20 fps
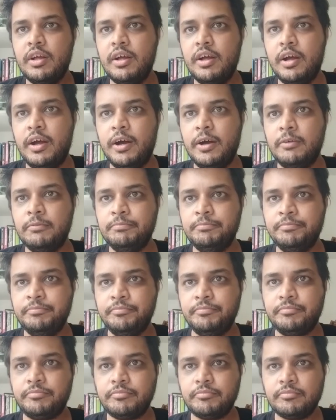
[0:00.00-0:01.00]
There
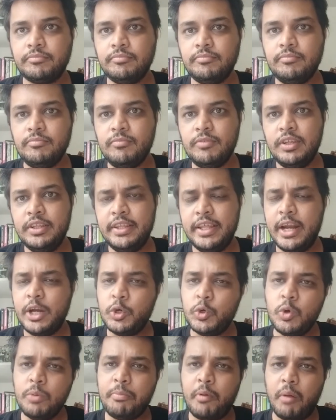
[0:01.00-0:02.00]

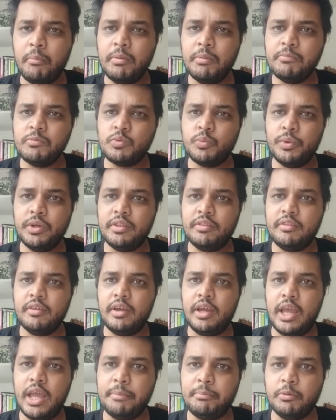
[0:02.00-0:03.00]
are two problems
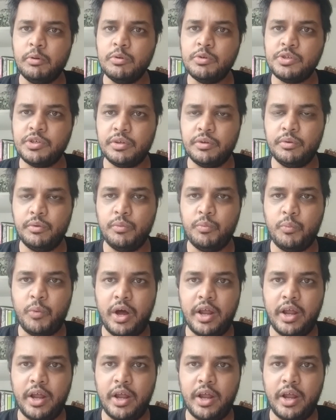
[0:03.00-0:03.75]
with air pollution.